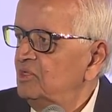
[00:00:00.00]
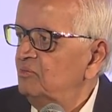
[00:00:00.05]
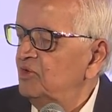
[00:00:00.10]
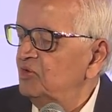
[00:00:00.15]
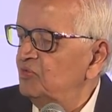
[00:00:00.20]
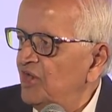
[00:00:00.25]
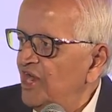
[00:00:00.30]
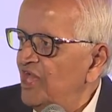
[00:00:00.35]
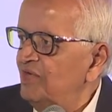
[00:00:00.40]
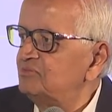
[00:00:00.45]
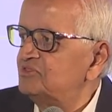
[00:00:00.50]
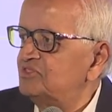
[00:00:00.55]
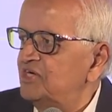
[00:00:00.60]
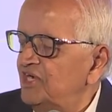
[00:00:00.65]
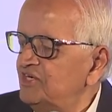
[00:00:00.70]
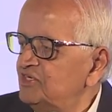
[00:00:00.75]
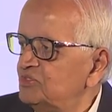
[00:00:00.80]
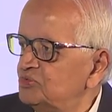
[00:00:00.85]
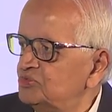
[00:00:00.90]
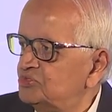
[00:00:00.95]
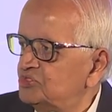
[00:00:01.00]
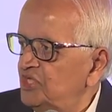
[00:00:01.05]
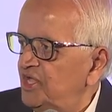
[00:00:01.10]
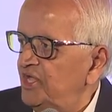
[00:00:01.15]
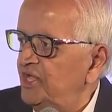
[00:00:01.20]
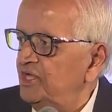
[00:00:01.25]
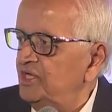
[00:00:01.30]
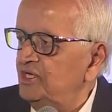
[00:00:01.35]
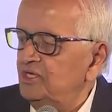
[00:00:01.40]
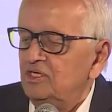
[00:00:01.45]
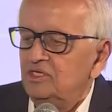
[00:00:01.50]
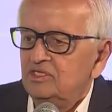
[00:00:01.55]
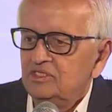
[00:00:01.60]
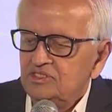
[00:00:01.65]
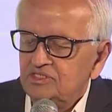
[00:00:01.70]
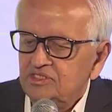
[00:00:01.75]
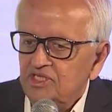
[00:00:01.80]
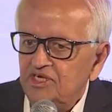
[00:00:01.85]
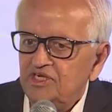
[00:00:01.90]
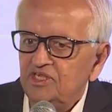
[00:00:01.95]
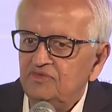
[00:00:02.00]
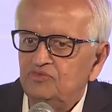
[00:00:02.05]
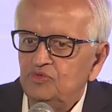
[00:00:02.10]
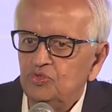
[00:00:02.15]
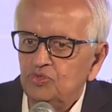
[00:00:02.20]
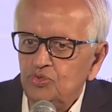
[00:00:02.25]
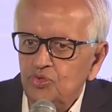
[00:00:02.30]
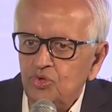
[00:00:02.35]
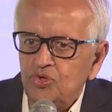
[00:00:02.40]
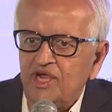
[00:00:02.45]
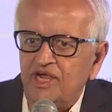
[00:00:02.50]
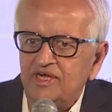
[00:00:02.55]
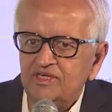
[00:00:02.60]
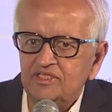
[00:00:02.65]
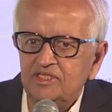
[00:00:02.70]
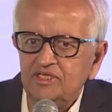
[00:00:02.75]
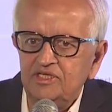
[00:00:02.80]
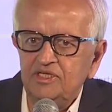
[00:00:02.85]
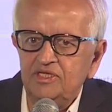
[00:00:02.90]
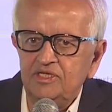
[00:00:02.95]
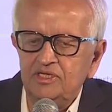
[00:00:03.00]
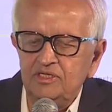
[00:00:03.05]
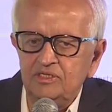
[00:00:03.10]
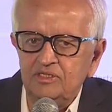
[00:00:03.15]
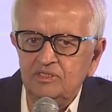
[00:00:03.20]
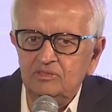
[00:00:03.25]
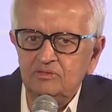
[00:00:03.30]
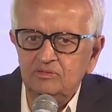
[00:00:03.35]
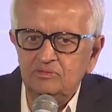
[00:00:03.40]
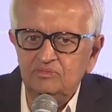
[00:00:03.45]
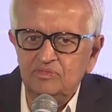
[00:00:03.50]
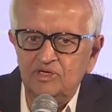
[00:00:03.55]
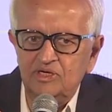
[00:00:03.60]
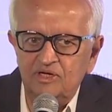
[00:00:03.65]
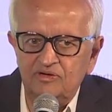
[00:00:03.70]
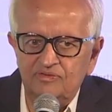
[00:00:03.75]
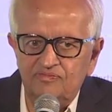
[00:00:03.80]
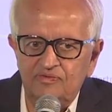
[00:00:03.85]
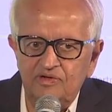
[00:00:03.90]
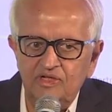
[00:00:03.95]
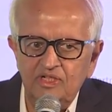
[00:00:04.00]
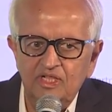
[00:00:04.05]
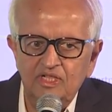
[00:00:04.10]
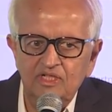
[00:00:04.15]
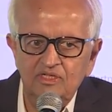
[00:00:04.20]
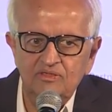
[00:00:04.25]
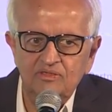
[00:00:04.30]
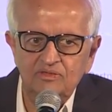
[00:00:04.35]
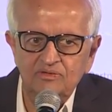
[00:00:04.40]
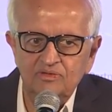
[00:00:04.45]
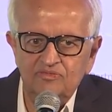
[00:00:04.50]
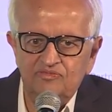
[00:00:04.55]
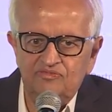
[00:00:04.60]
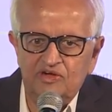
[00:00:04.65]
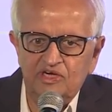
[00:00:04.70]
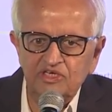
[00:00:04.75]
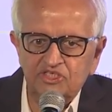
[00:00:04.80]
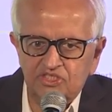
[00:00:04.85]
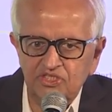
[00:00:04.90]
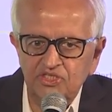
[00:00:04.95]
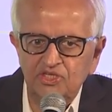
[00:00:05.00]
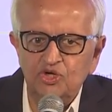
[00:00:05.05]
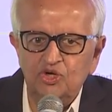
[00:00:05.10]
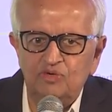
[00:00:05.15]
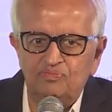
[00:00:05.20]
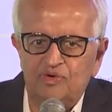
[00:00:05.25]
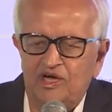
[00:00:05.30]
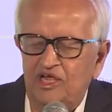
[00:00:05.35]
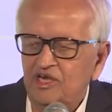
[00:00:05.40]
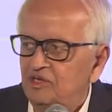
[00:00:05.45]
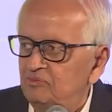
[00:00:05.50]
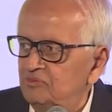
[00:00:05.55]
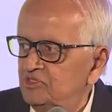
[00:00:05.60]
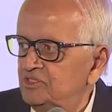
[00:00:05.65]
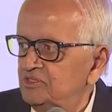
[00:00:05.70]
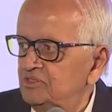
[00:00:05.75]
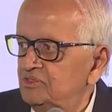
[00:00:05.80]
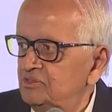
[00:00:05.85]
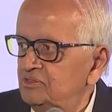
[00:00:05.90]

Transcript: But what I'm trying to say is that if you look at the uh, functioning of parliament,